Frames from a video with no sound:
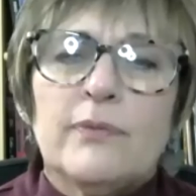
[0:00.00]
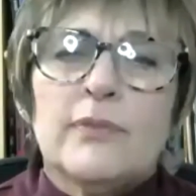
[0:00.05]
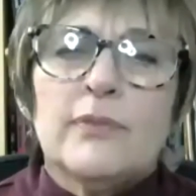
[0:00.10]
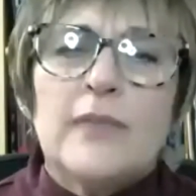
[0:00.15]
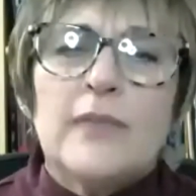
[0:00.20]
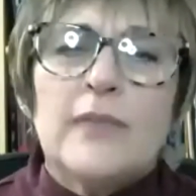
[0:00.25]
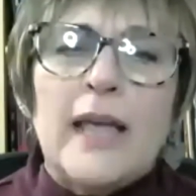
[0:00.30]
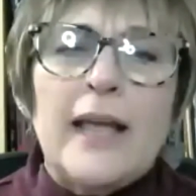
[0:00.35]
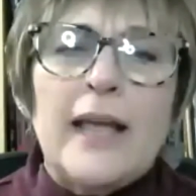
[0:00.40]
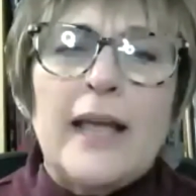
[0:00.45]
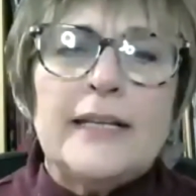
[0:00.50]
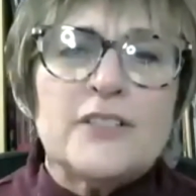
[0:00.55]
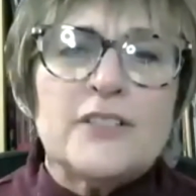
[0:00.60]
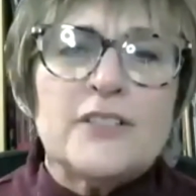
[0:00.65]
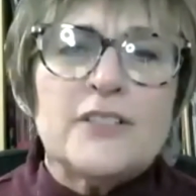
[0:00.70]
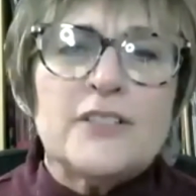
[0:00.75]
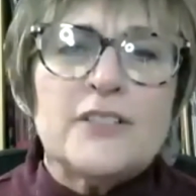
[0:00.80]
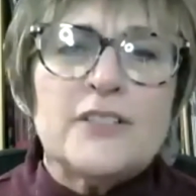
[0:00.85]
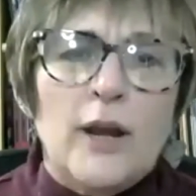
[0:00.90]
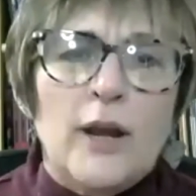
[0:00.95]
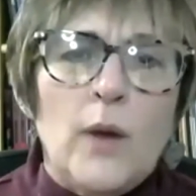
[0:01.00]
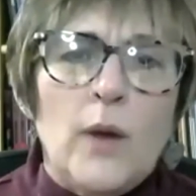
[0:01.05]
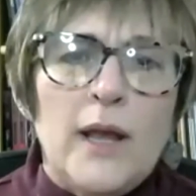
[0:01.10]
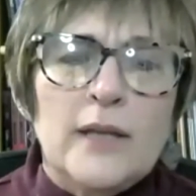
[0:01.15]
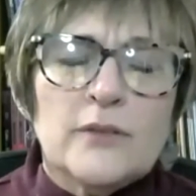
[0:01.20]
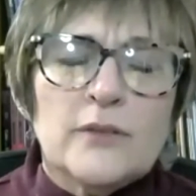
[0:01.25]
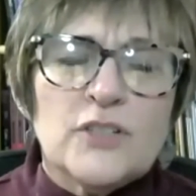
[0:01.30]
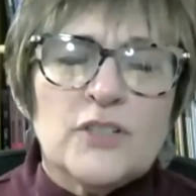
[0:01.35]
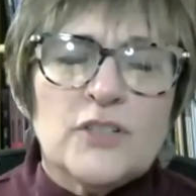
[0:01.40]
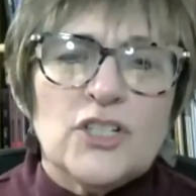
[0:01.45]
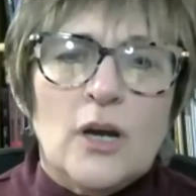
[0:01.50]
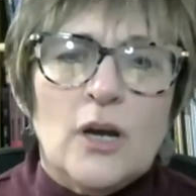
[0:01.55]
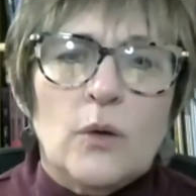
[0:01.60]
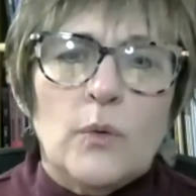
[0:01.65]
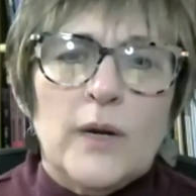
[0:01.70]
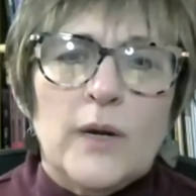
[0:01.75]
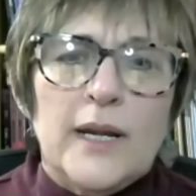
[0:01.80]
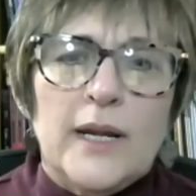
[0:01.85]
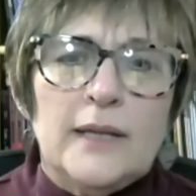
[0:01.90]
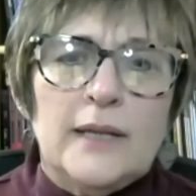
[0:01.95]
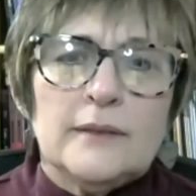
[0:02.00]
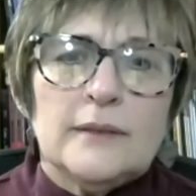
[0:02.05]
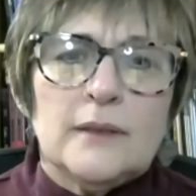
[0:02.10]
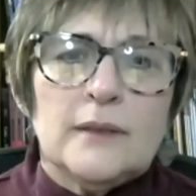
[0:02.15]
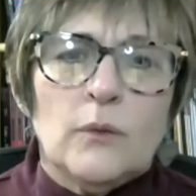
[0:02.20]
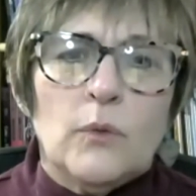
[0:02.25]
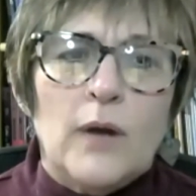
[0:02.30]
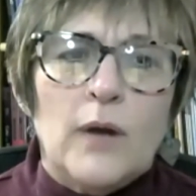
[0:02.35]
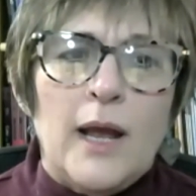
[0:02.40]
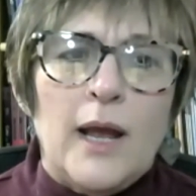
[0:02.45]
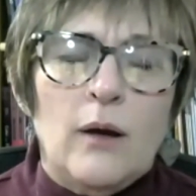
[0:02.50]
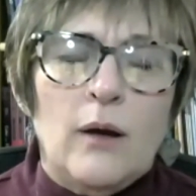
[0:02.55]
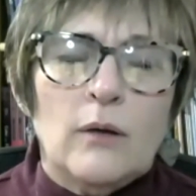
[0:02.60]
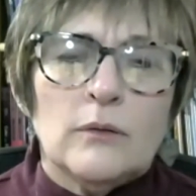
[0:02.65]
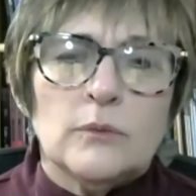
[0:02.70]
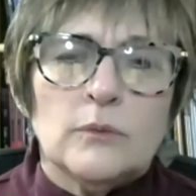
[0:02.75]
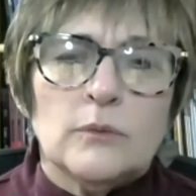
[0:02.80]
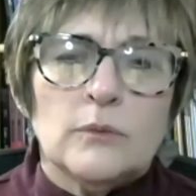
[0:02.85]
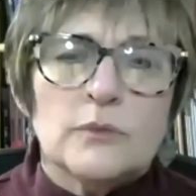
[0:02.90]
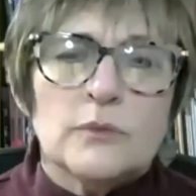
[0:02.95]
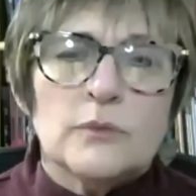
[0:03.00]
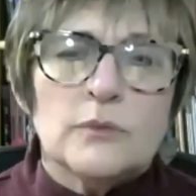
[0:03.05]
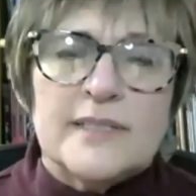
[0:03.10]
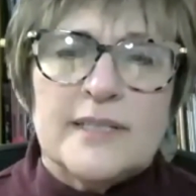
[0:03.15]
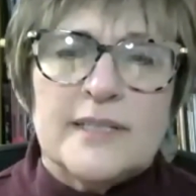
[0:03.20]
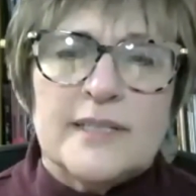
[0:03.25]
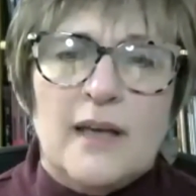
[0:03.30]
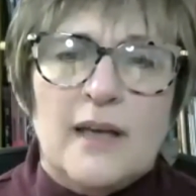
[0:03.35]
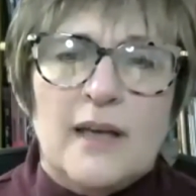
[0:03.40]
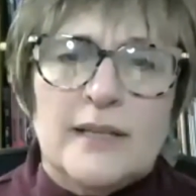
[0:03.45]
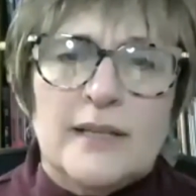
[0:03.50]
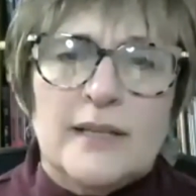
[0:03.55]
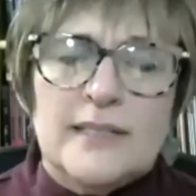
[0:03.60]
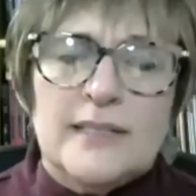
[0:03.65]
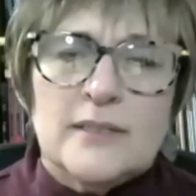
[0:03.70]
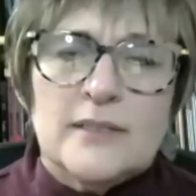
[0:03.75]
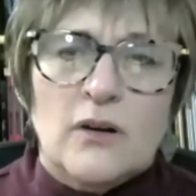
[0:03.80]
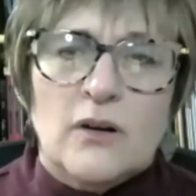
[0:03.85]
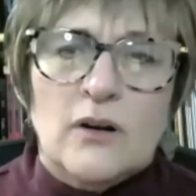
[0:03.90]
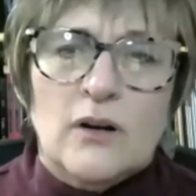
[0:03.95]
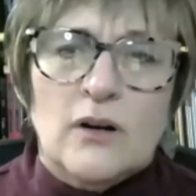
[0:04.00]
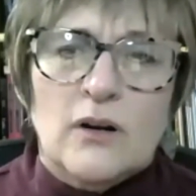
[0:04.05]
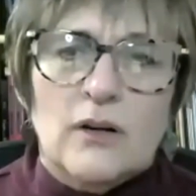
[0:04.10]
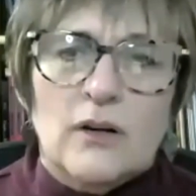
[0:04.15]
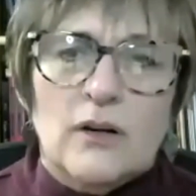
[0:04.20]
that is a great way of showing what size these are.